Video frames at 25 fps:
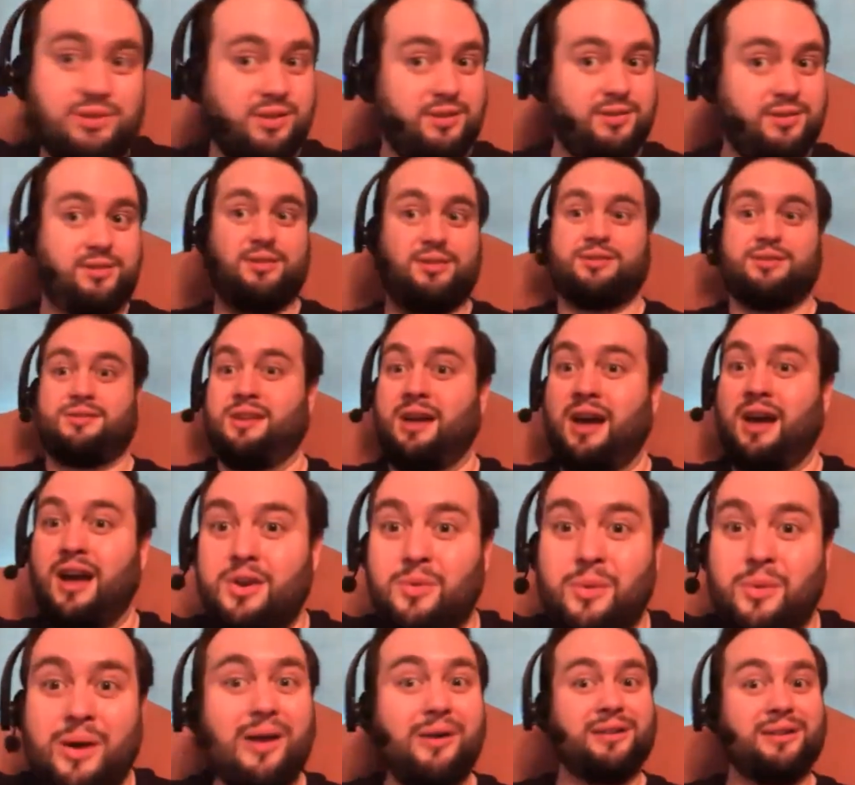to just
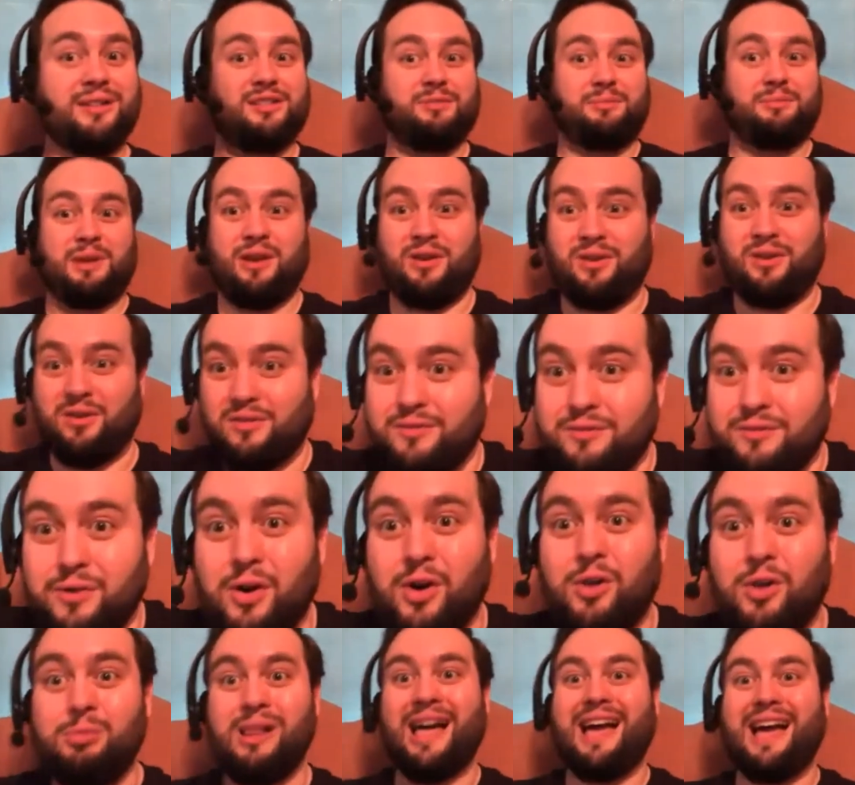non-duality speaker,
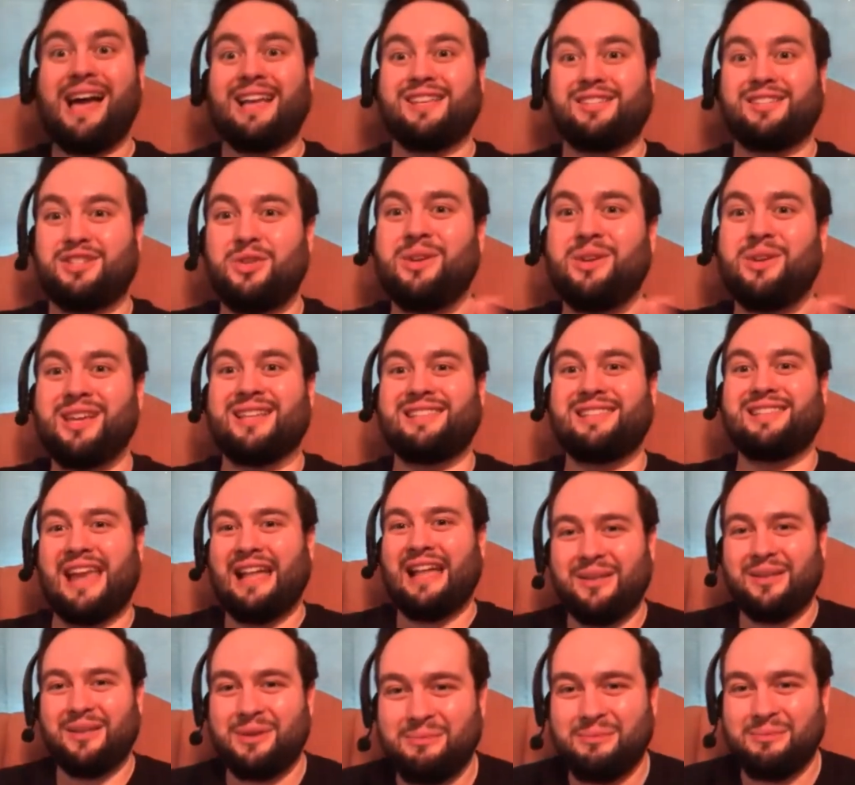full blast, doing
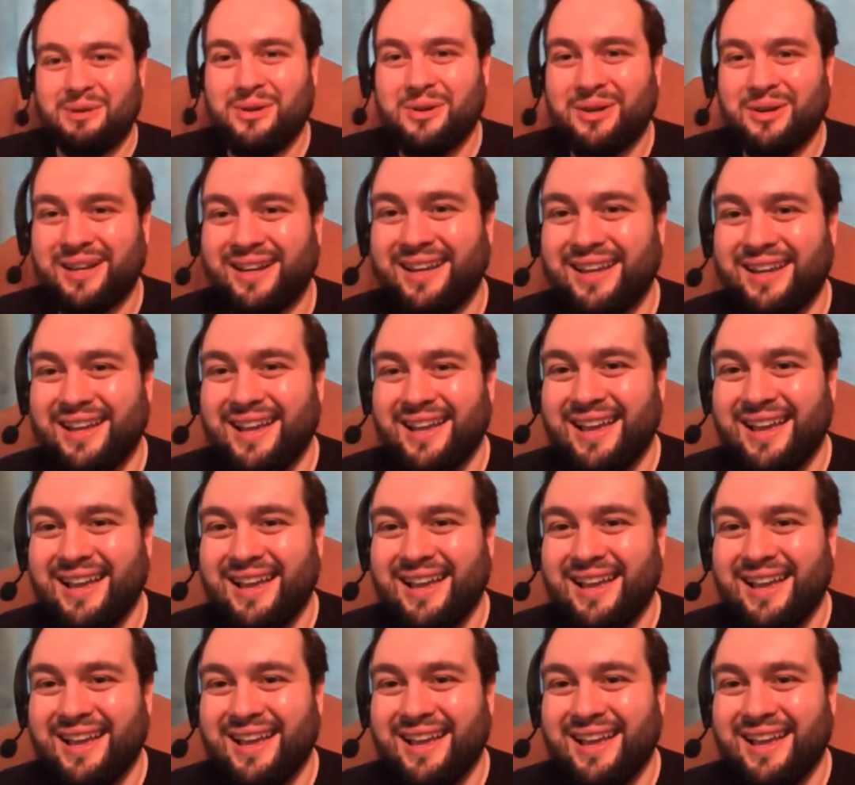exactly what I'm doing.